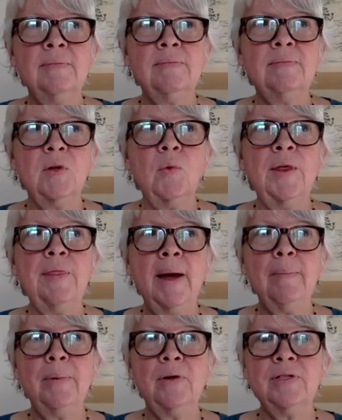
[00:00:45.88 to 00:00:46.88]
what
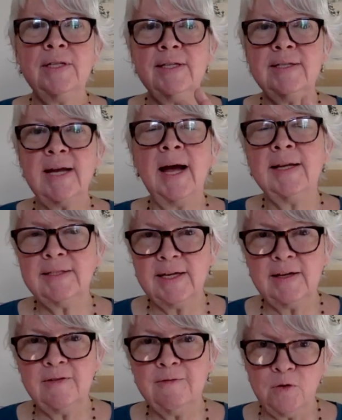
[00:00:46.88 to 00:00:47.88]
that person is
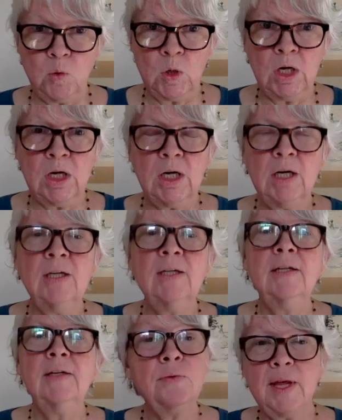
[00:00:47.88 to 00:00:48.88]
asking for.
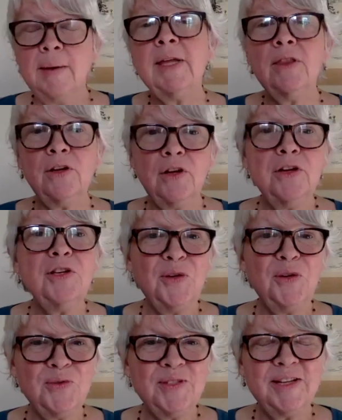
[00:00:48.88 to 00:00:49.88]
I mean, the good
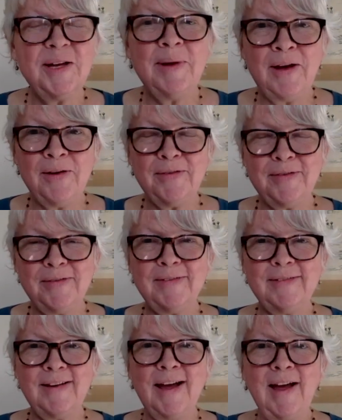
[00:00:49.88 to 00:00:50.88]
news about
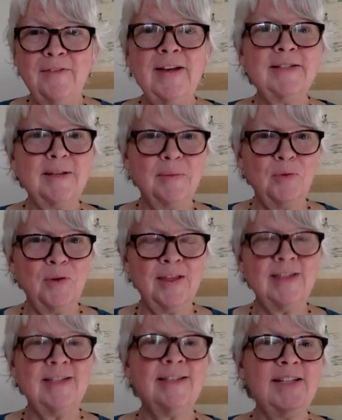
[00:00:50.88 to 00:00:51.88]
having someone
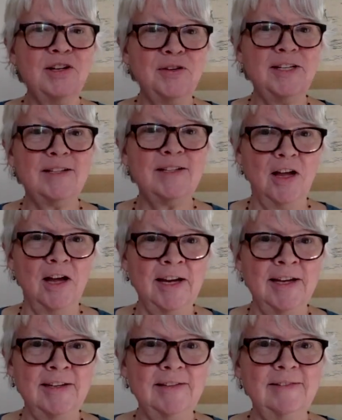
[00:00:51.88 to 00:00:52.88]
that's a series
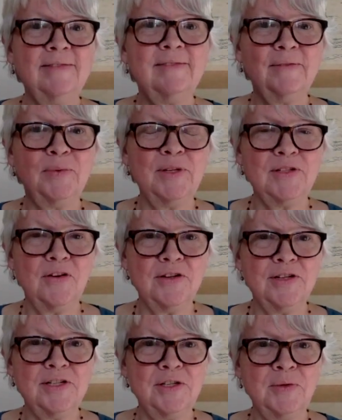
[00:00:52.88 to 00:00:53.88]
client with scar
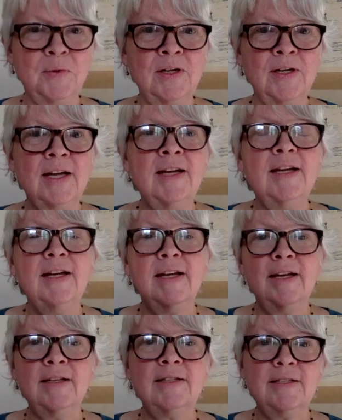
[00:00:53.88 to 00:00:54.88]
tissue work
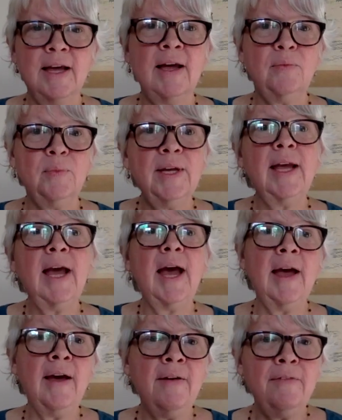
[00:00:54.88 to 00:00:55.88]
is that we
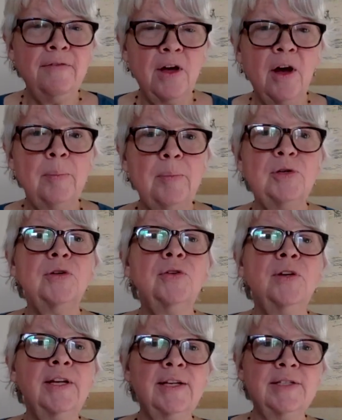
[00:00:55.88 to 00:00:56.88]
have the
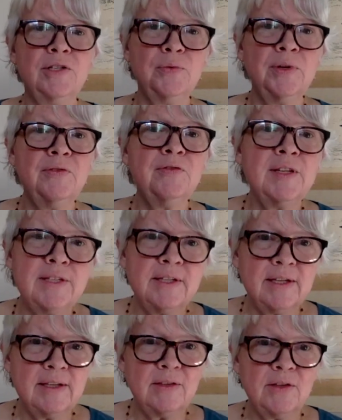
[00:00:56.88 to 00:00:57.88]
opportunities to
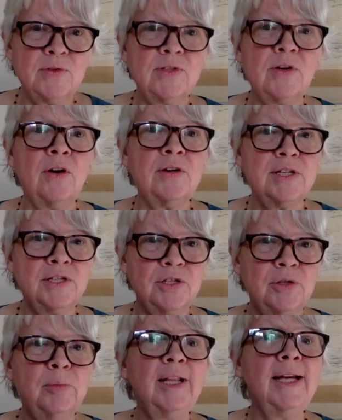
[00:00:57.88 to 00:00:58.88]
revisit those scar
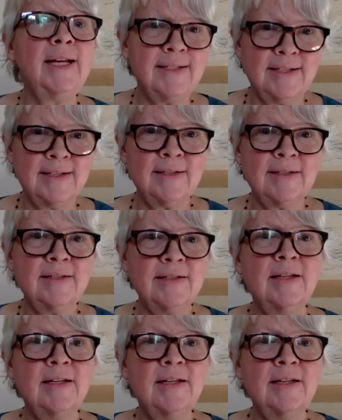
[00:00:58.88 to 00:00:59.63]
tissue places